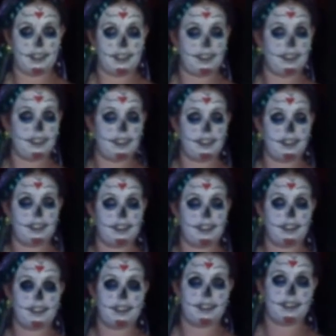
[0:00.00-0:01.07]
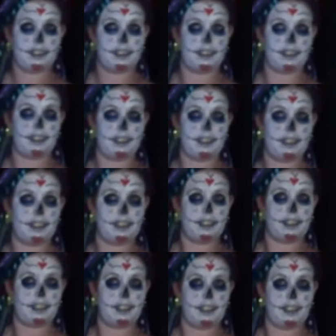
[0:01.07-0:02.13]

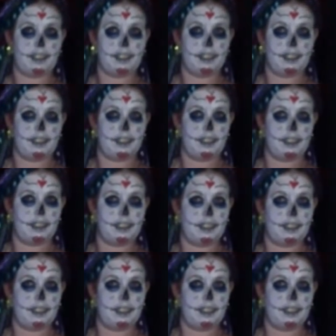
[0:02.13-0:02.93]
No words are spoken by the person on screen.